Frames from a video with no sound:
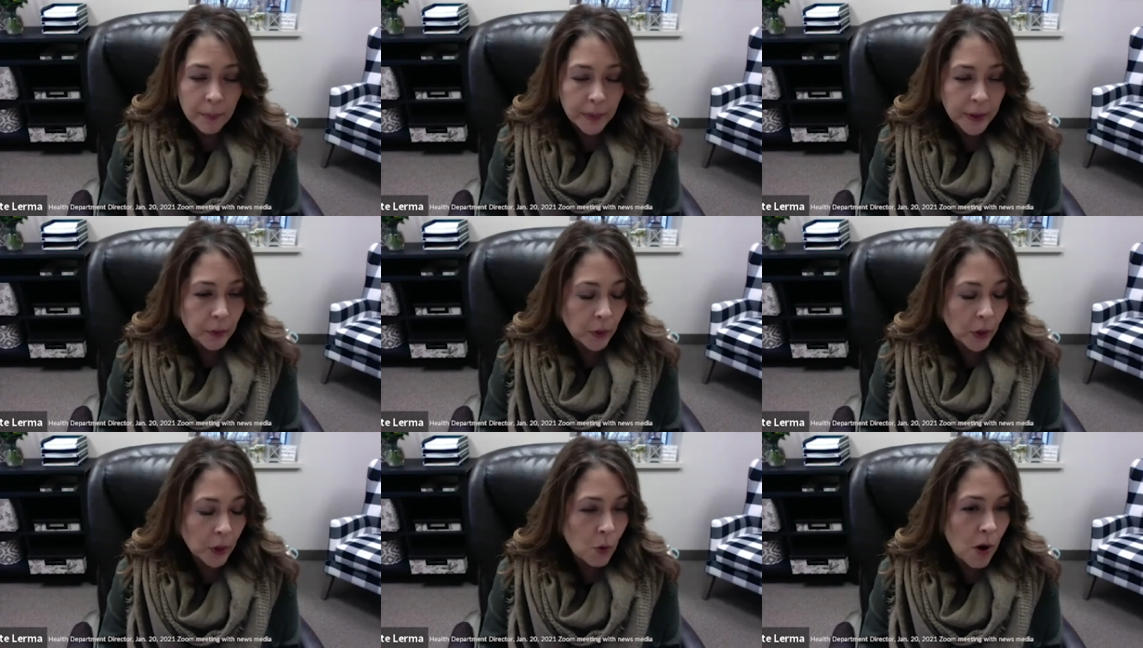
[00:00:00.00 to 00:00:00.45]
be
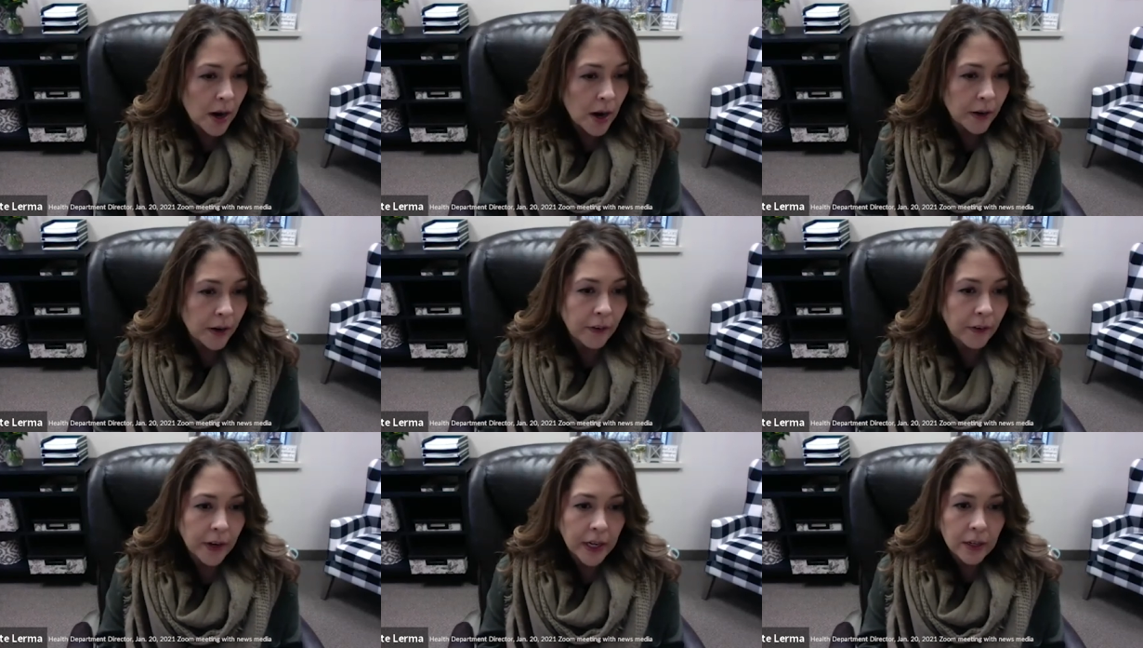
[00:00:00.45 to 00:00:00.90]

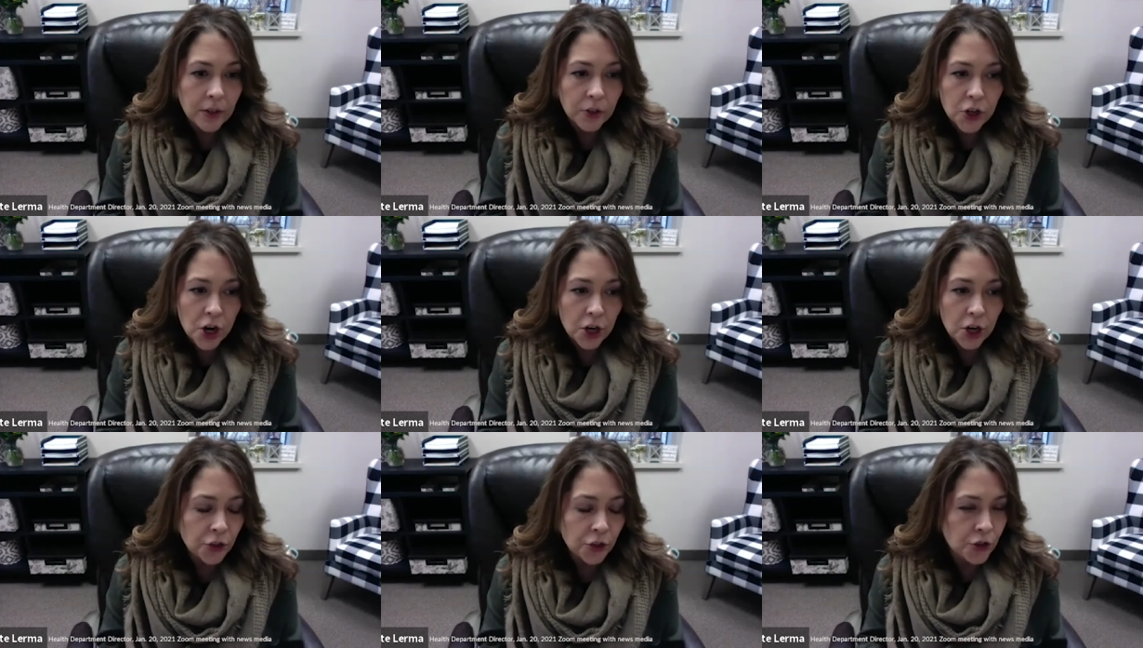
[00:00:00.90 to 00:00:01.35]
requiring a
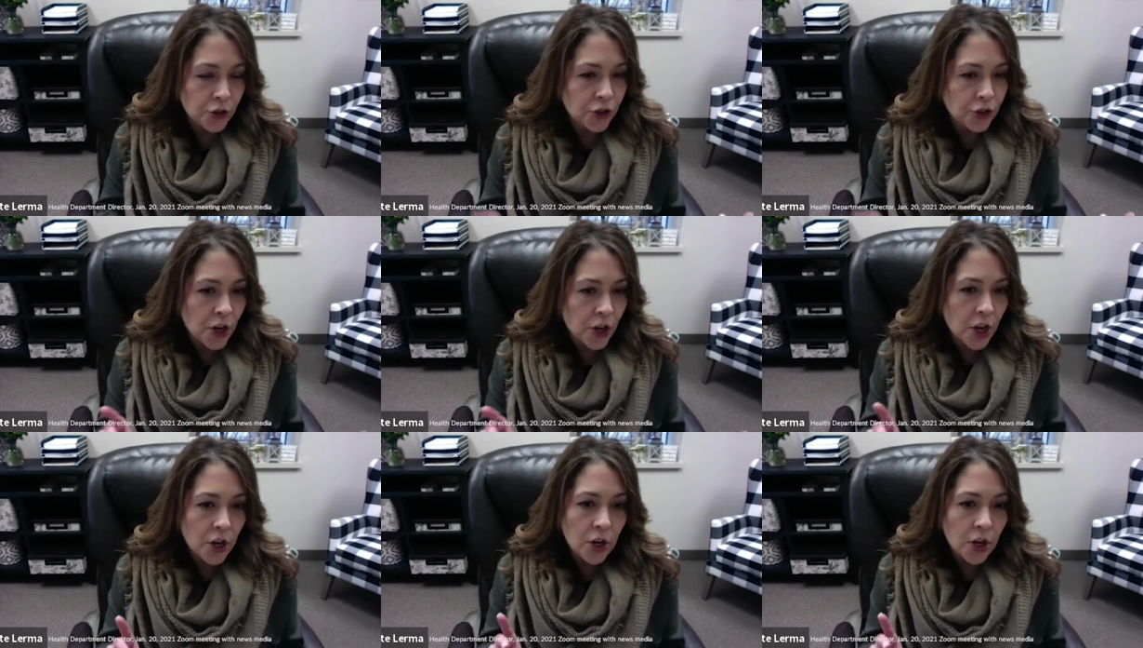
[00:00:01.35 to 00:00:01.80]
doctor's
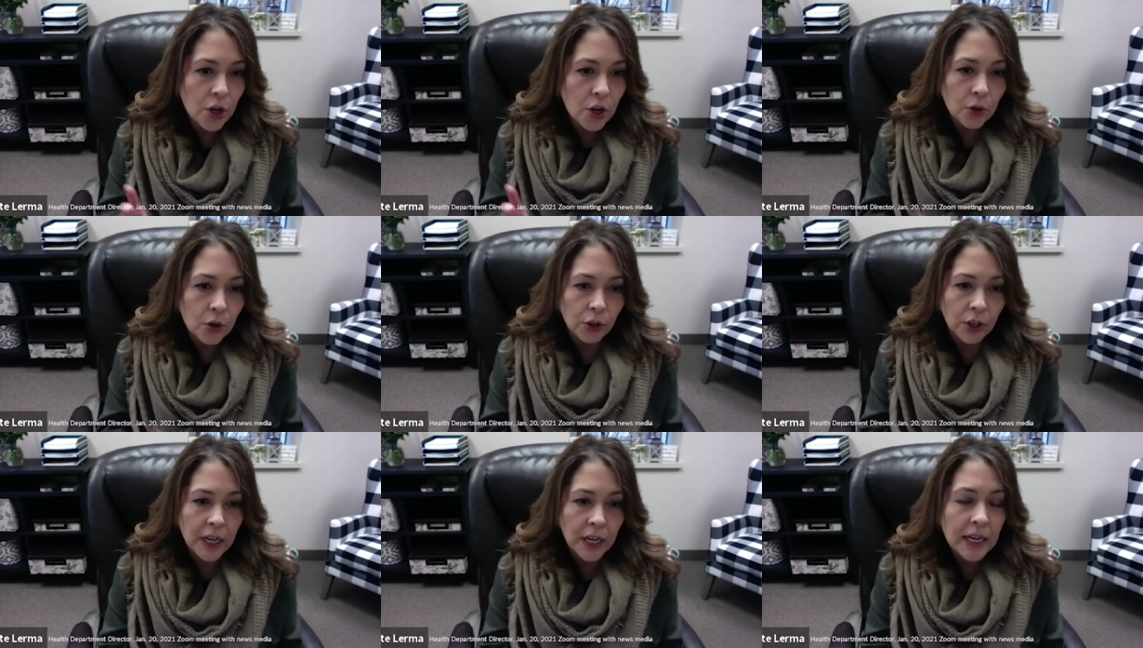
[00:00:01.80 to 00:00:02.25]
note
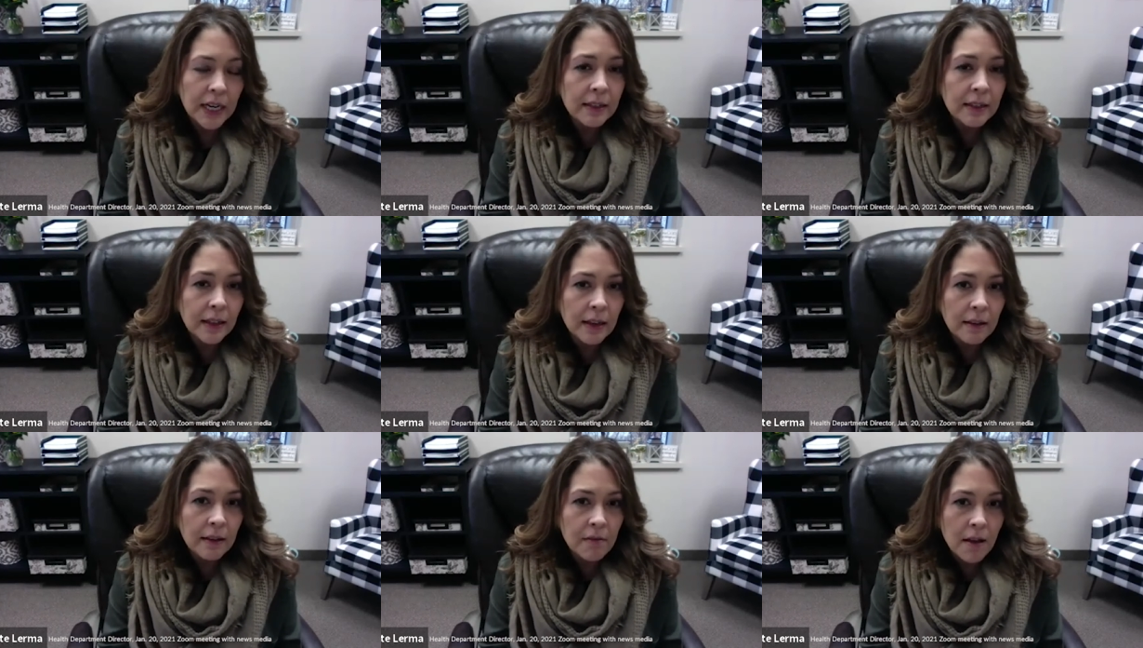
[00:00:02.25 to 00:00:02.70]
or
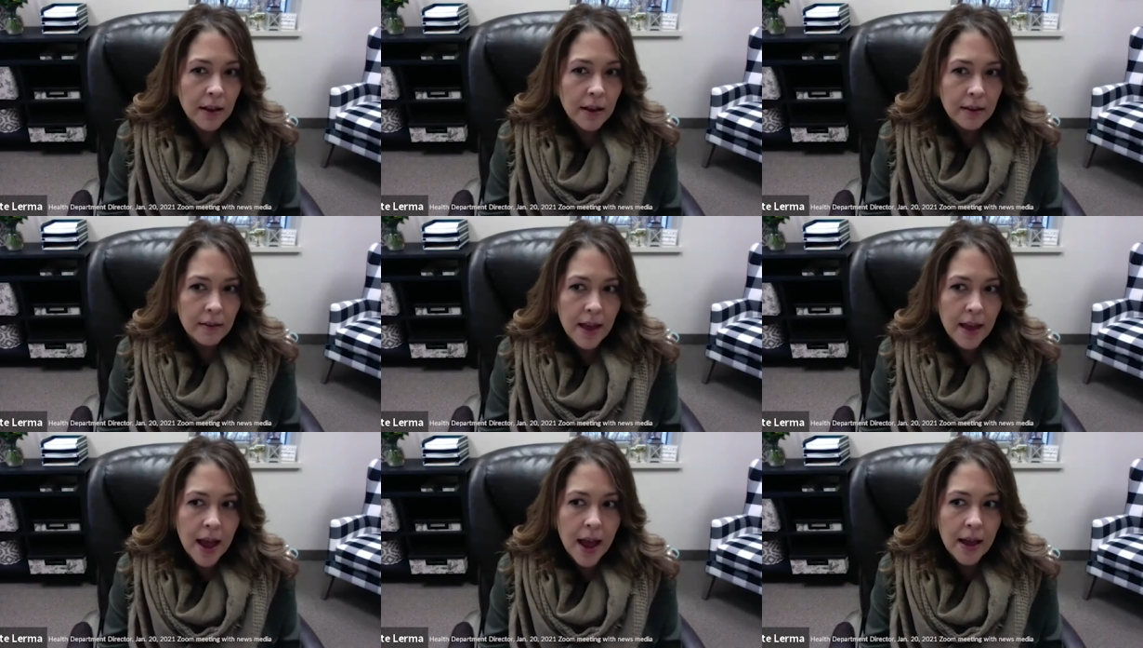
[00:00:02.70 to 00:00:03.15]
anything like
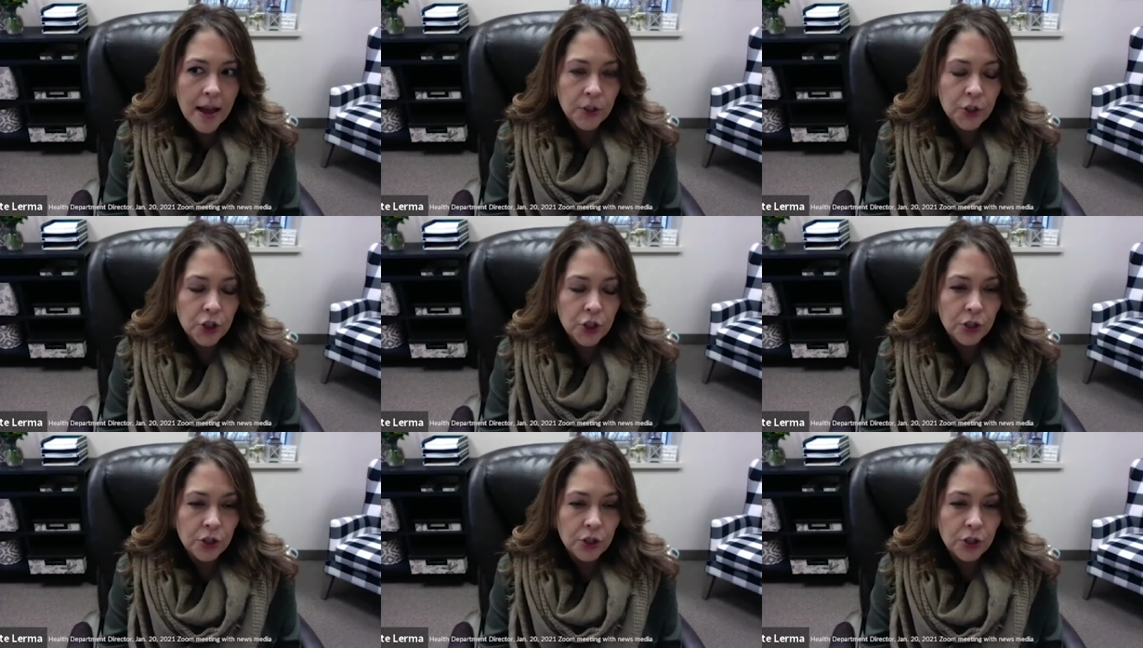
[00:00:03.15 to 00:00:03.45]
that